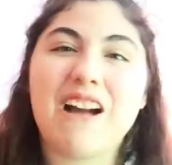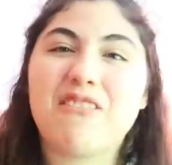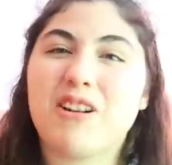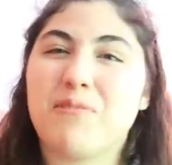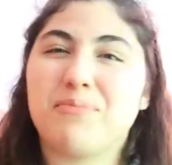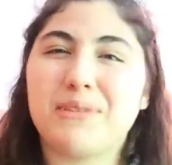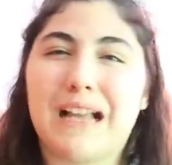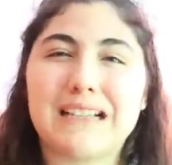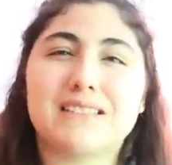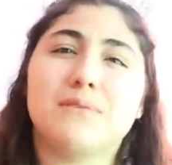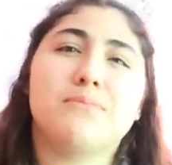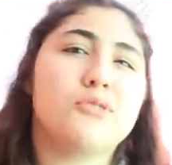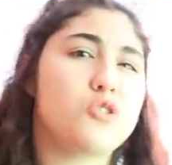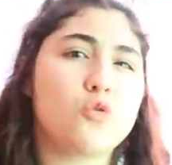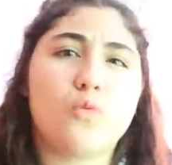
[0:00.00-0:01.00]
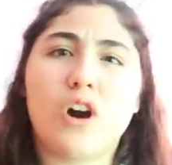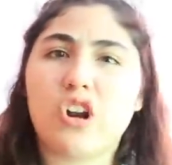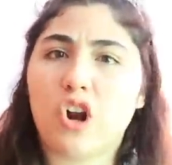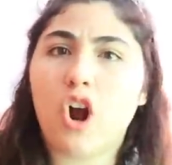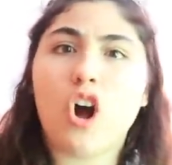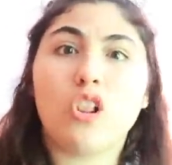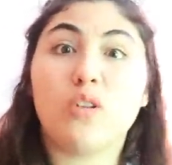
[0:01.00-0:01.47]
I'm gonna blast a bunch of
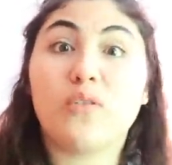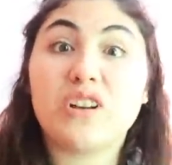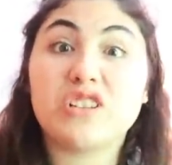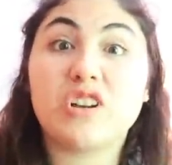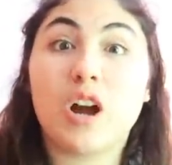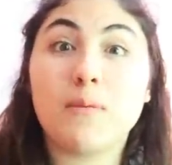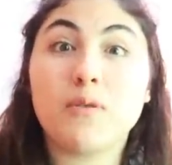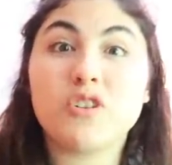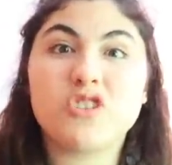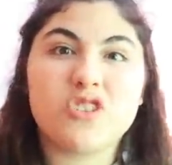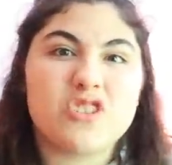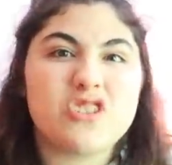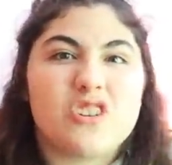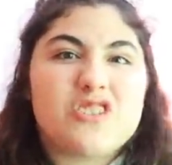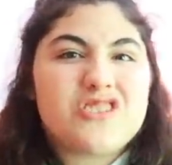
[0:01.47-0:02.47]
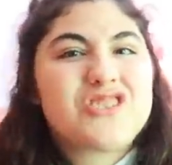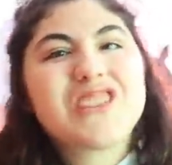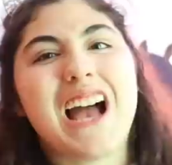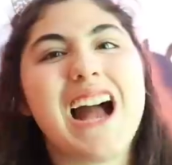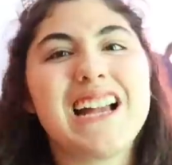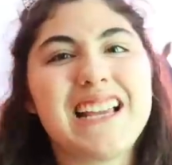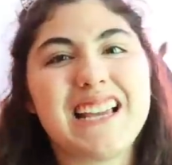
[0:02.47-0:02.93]
water all over his cardboard so it's all
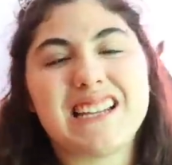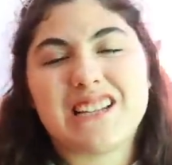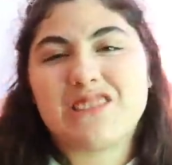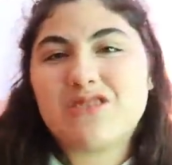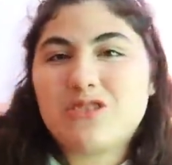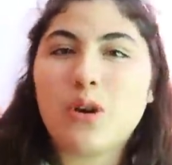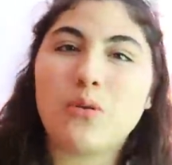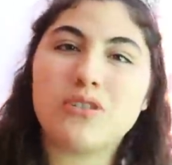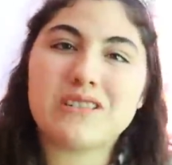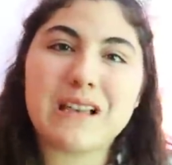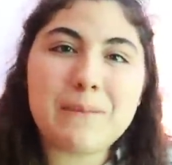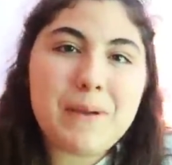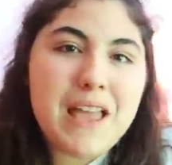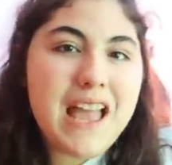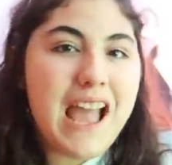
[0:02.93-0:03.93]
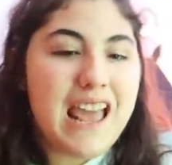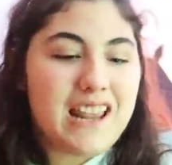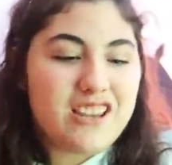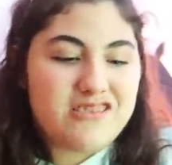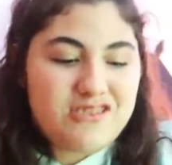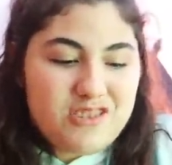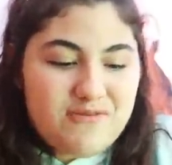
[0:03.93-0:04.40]
soggy and it soaks up and
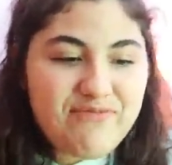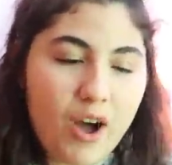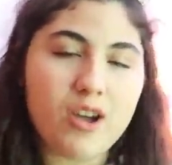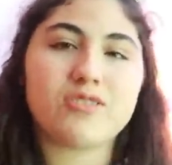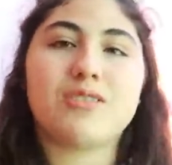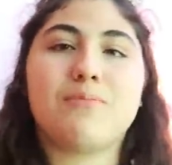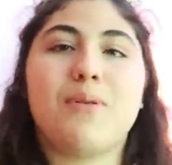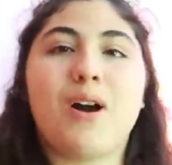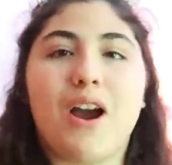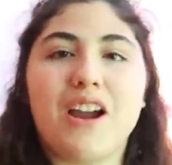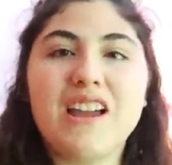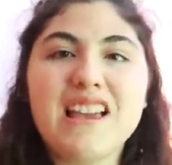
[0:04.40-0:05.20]
it just falls apart.